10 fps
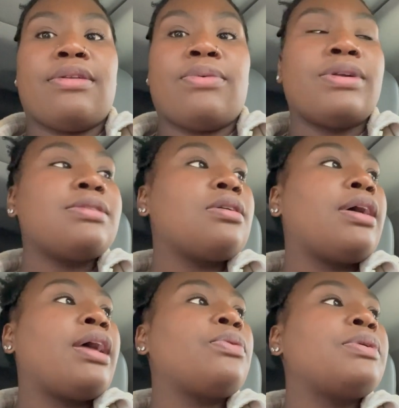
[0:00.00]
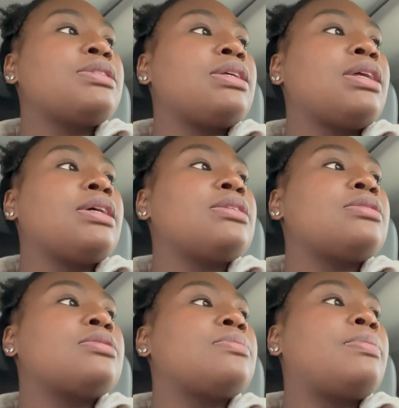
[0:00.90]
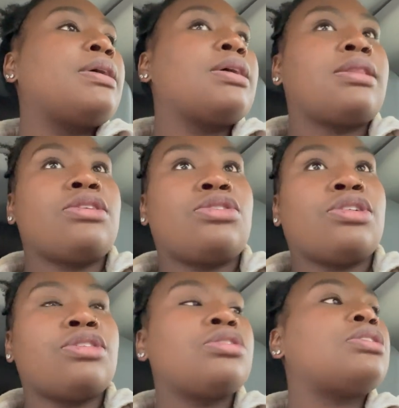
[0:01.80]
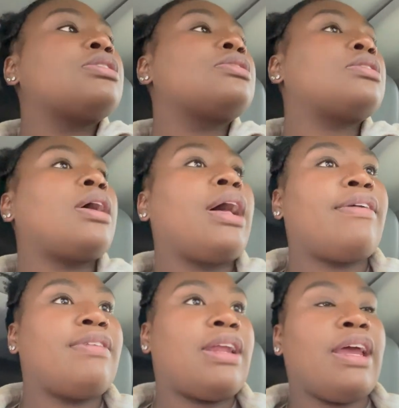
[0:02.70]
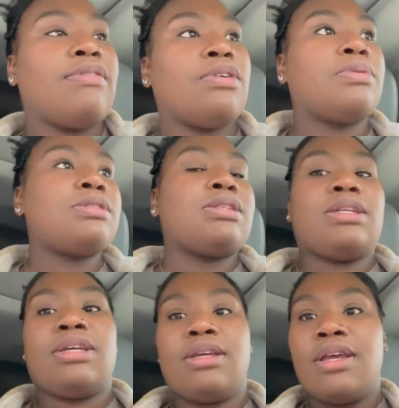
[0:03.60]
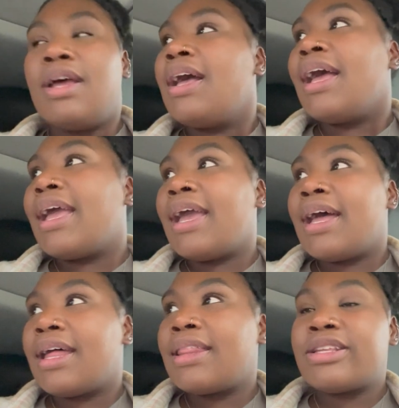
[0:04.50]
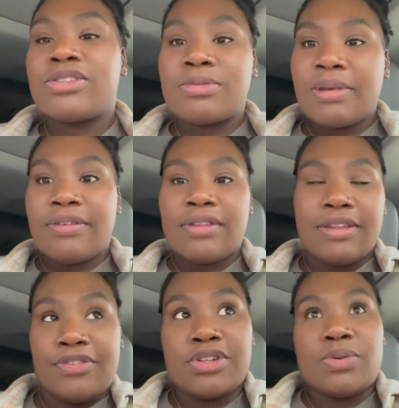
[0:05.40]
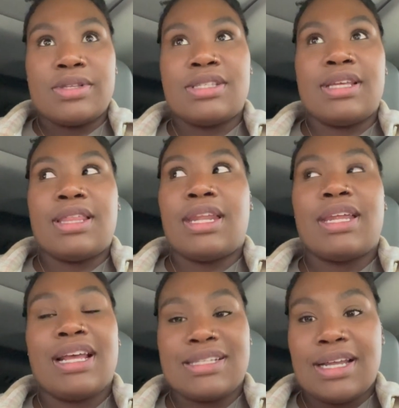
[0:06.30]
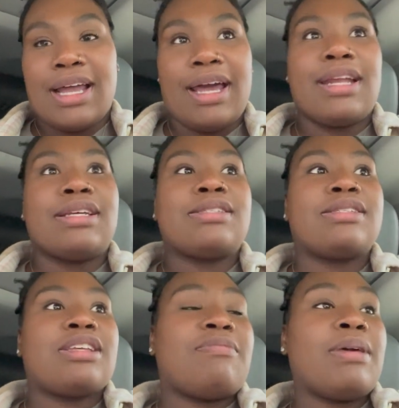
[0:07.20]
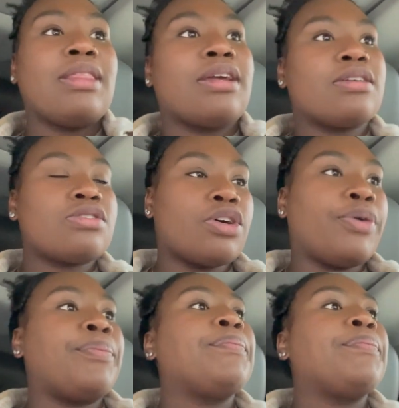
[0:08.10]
Wednesday nights. But this church doesn't. I have it every Wednesday night. And this was the first Wednesday that it has not had it since I've been there. So